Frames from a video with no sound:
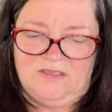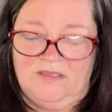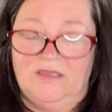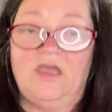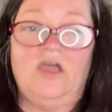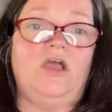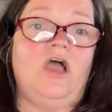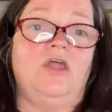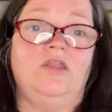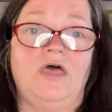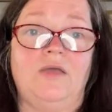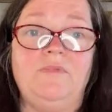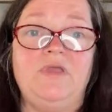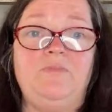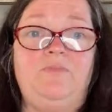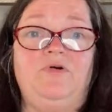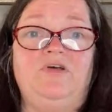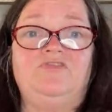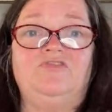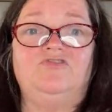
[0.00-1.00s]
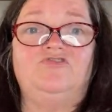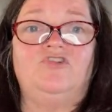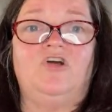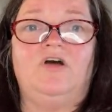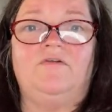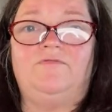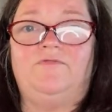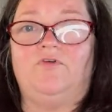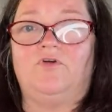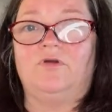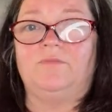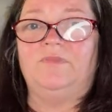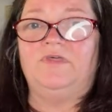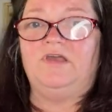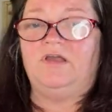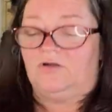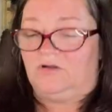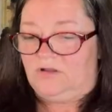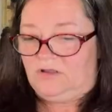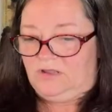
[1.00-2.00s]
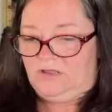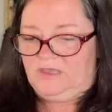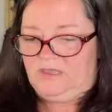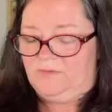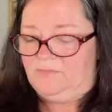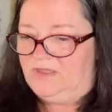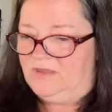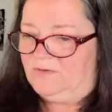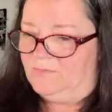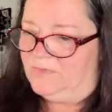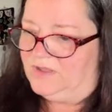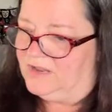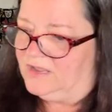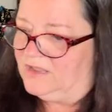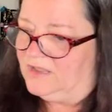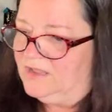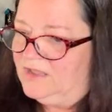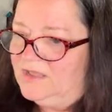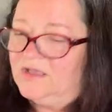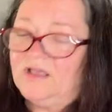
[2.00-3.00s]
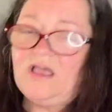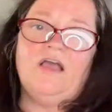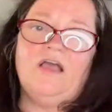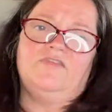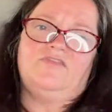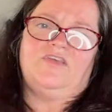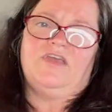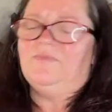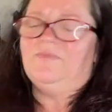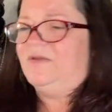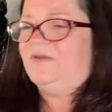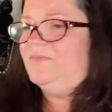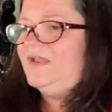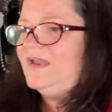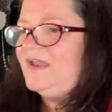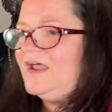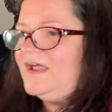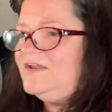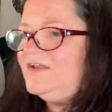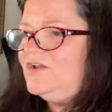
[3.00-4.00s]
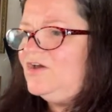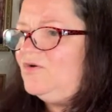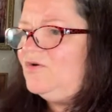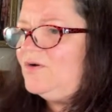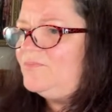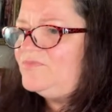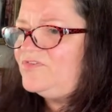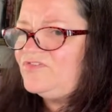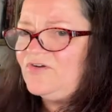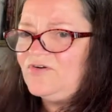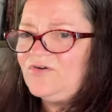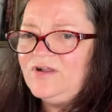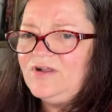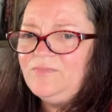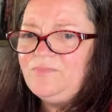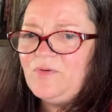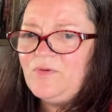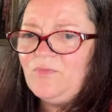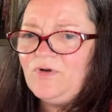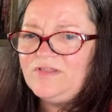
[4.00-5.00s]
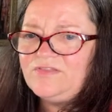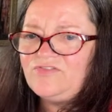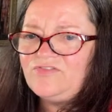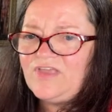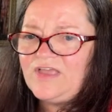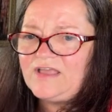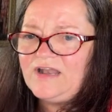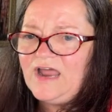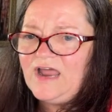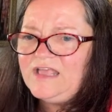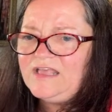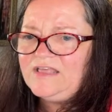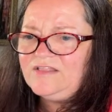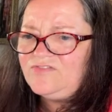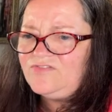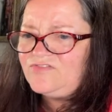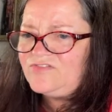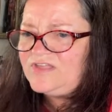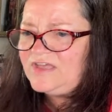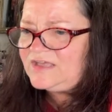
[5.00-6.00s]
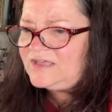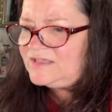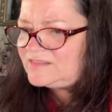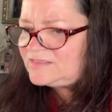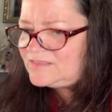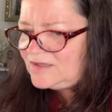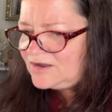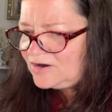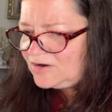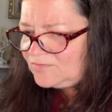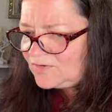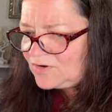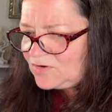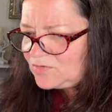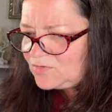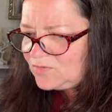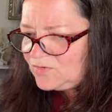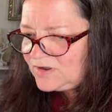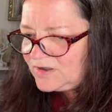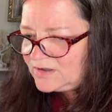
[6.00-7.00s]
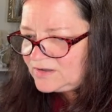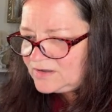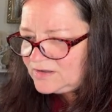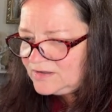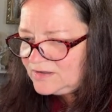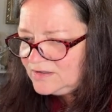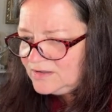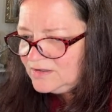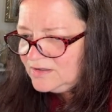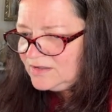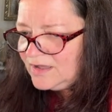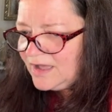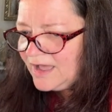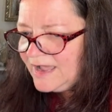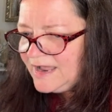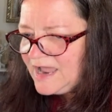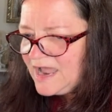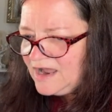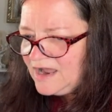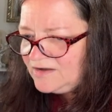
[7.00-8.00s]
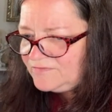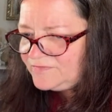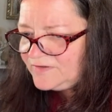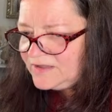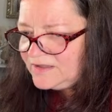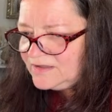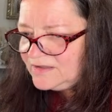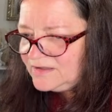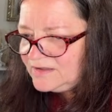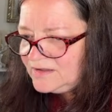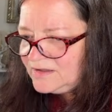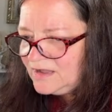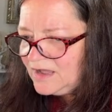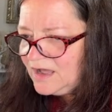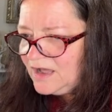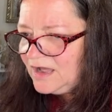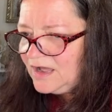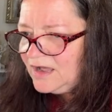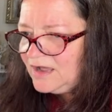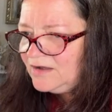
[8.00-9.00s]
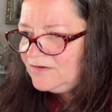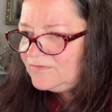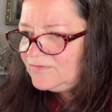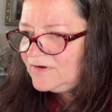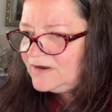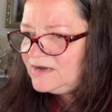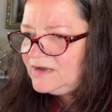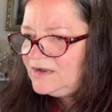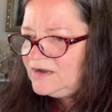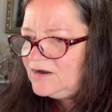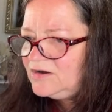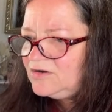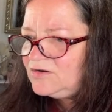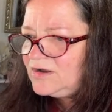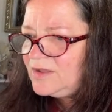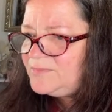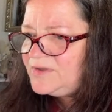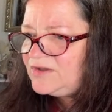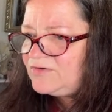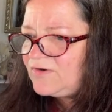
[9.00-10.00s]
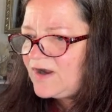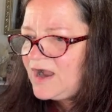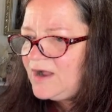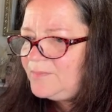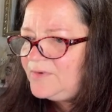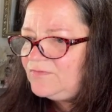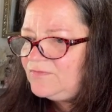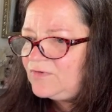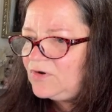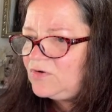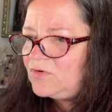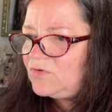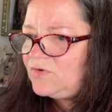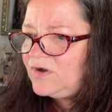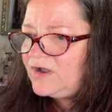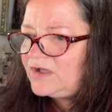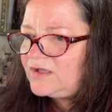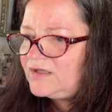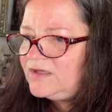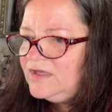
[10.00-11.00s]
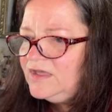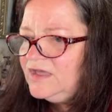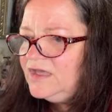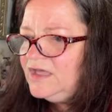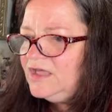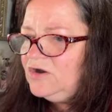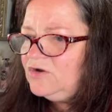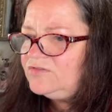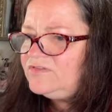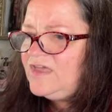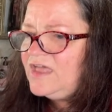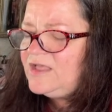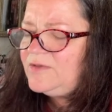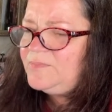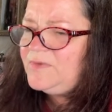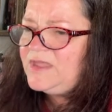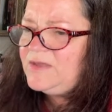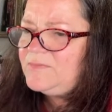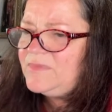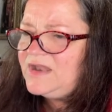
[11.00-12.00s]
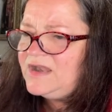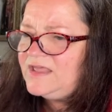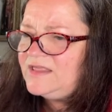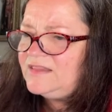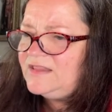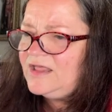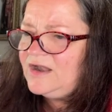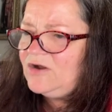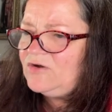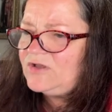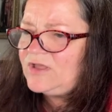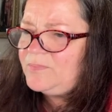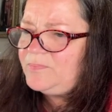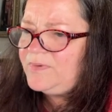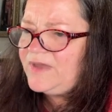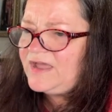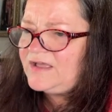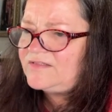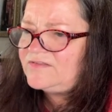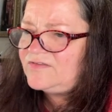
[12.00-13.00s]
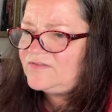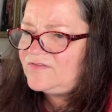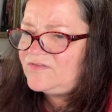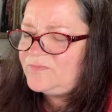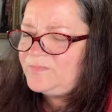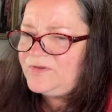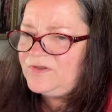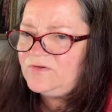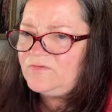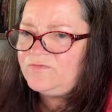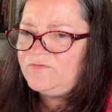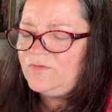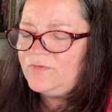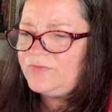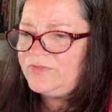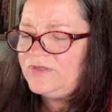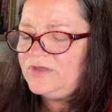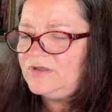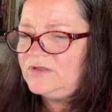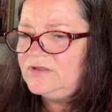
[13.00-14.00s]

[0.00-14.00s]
Let me put the drop form there. Give me a minute. Guys, give me a minute. I know, I'm sorry, but 1 second. I can stick it there real quick. I have it. Right here. Let me grab it real quick. It'll take me a minute, and then I'll get back to this beautiful thing.